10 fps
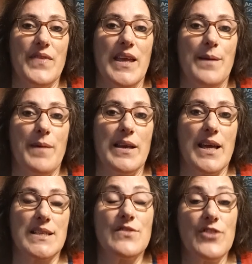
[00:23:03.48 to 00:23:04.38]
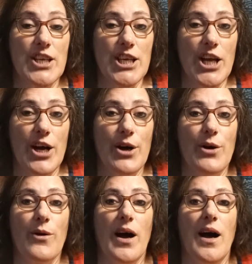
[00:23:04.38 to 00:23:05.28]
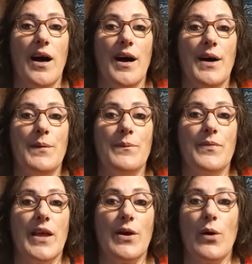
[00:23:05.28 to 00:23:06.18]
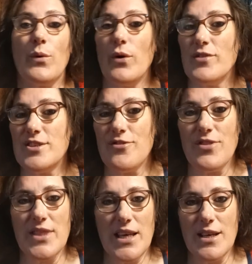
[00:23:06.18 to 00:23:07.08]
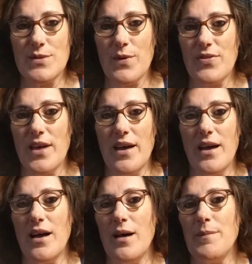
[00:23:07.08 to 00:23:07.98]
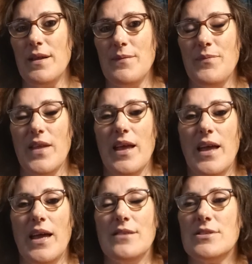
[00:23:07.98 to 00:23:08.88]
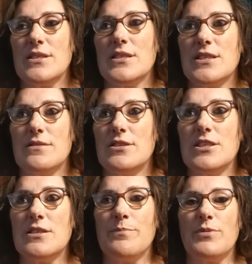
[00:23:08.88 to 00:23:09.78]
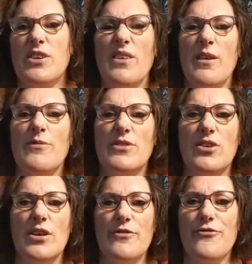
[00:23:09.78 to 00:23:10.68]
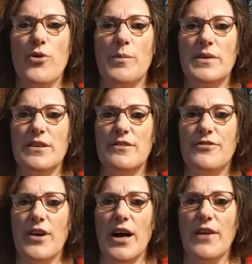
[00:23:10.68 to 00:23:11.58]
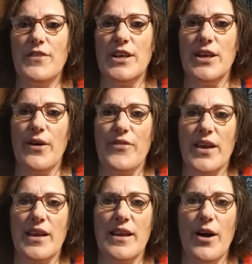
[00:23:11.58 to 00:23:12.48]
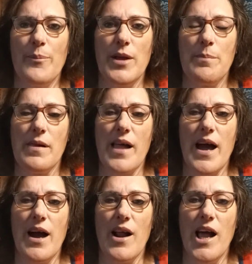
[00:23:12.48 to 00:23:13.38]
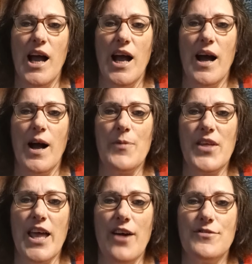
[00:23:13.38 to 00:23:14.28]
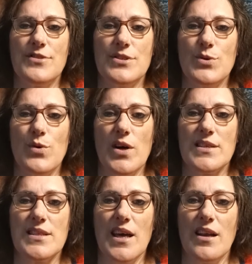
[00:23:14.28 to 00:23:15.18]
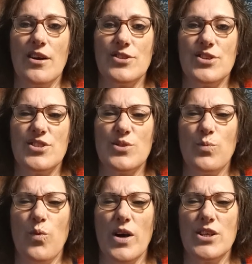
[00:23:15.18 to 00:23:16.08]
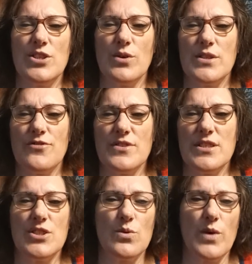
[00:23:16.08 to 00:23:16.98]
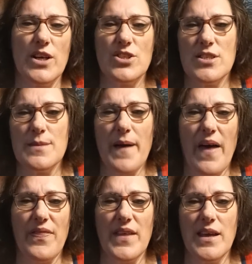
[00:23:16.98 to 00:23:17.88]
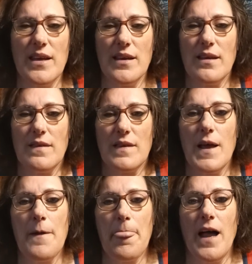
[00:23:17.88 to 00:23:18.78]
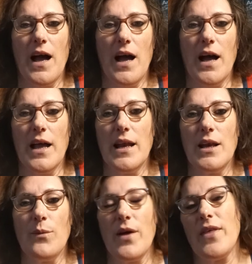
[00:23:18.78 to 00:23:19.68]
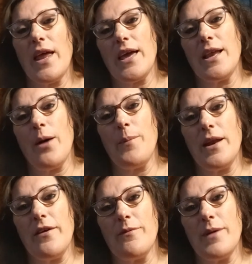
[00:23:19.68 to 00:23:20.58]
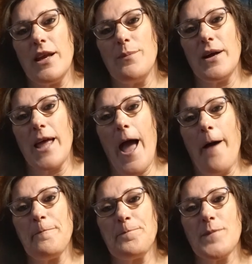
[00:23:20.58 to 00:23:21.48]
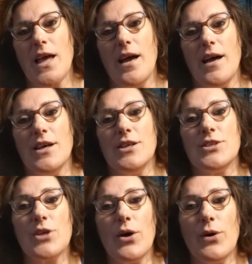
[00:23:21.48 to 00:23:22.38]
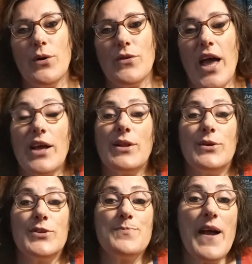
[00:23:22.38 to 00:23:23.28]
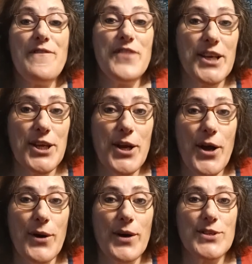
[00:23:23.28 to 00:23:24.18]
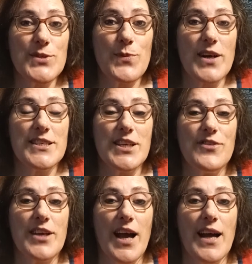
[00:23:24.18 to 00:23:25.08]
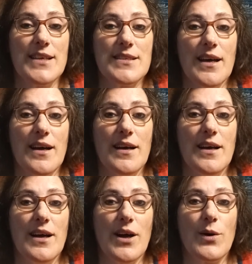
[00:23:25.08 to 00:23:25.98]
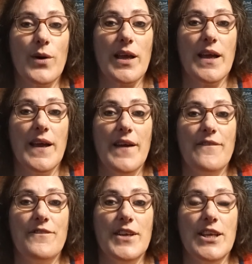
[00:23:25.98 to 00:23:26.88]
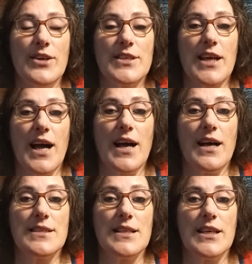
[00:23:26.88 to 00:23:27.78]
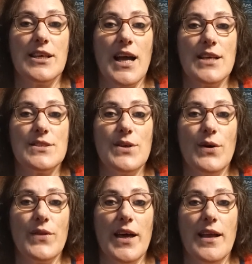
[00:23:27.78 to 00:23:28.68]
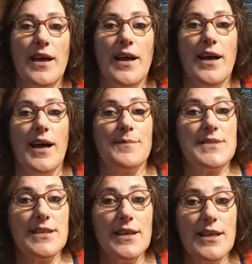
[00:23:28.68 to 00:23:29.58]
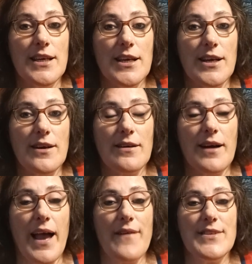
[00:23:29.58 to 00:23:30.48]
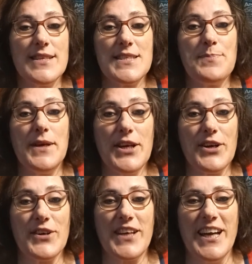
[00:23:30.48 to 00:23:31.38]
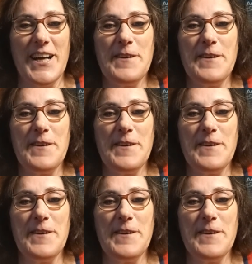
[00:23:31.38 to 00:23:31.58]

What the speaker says: in my next video, and going over different things with them, and just a good informative video that can help people out that have dogs that are just wanting to know different situations about things, and any way that I can help anybody out. So that concludes my video. I just wanted to give you guys a quick video to let you guys know that I'm still here. I haven't disappeared,